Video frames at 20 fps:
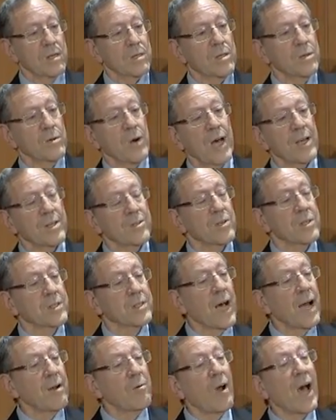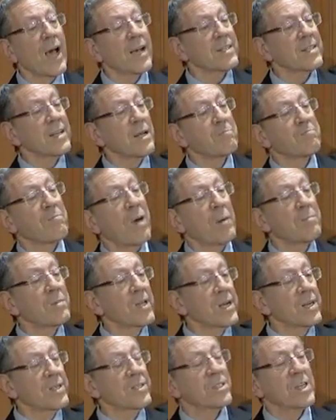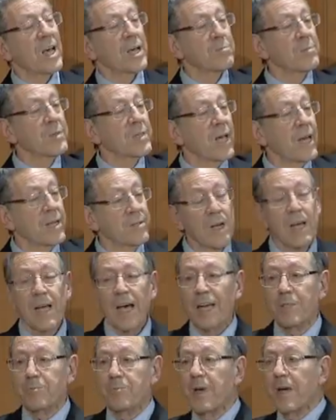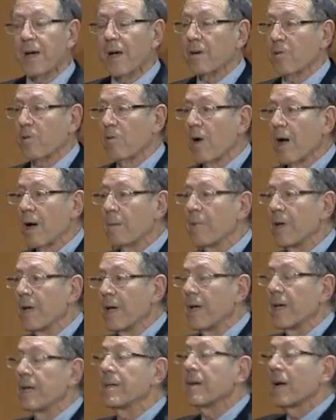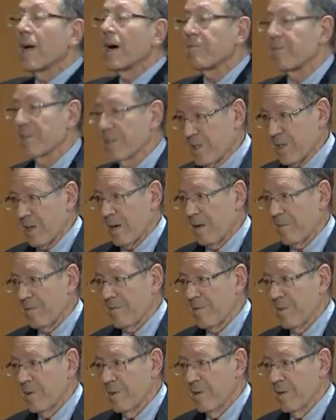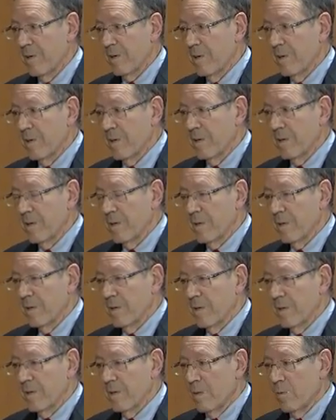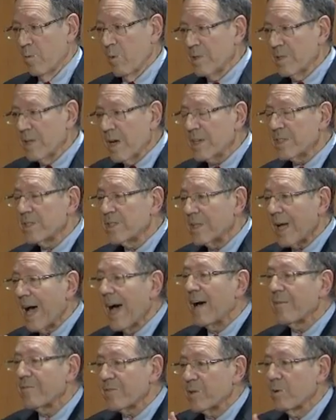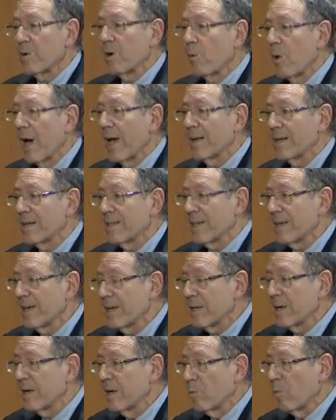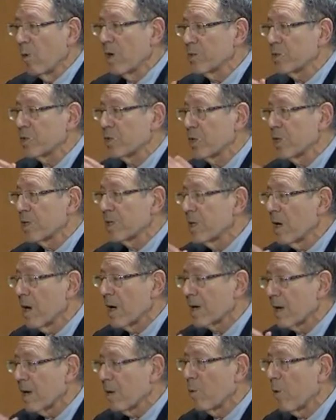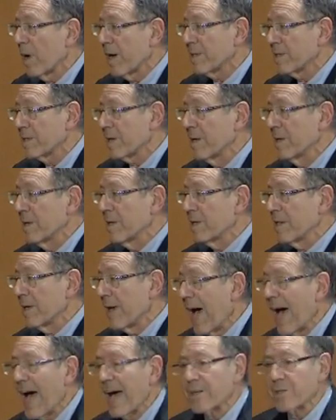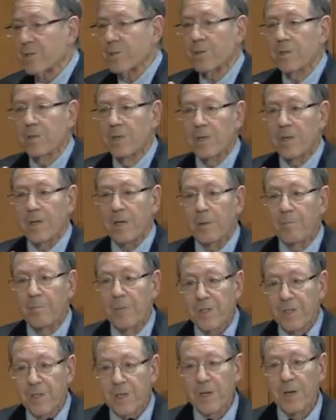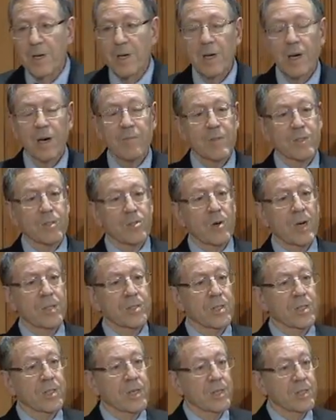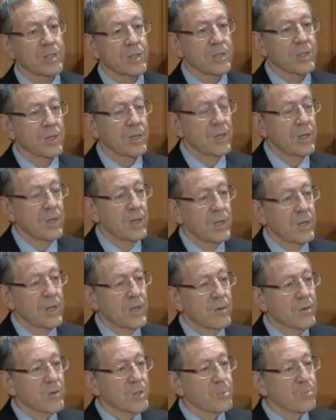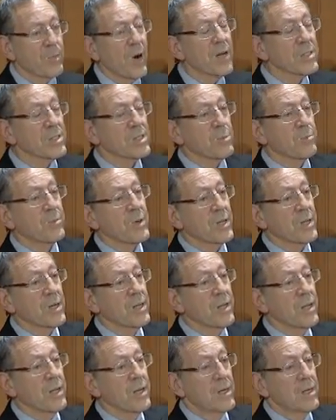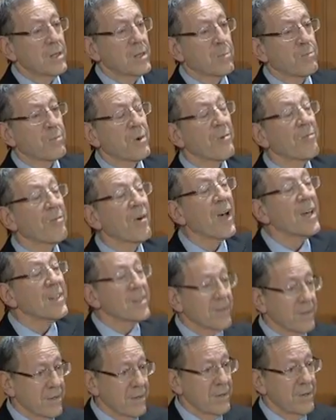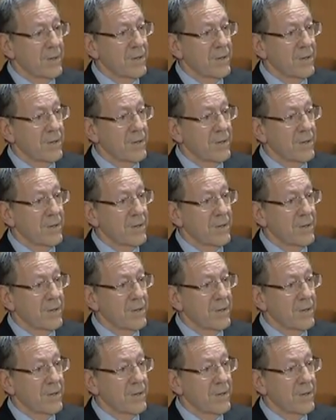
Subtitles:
to hatred, direct and public incitement to hatred, as being a crime in and of itself. One doesn't have to await, indeed, one should not await the actual commission of atrocities. The responsibility to prevent